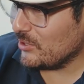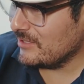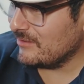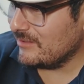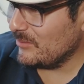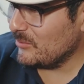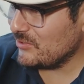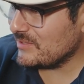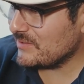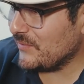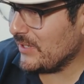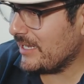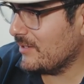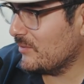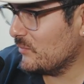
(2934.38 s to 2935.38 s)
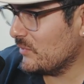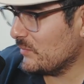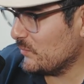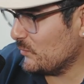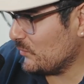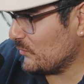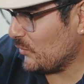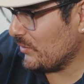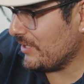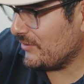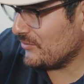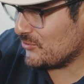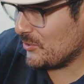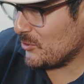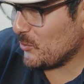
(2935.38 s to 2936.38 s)
Bro, literally, we just fucking go
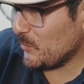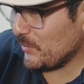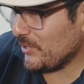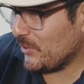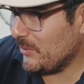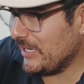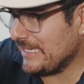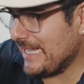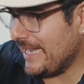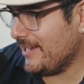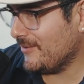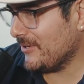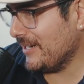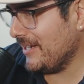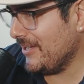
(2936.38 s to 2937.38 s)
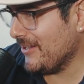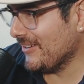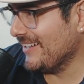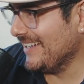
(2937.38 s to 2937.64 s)
down the street and go play a quick 9 right now.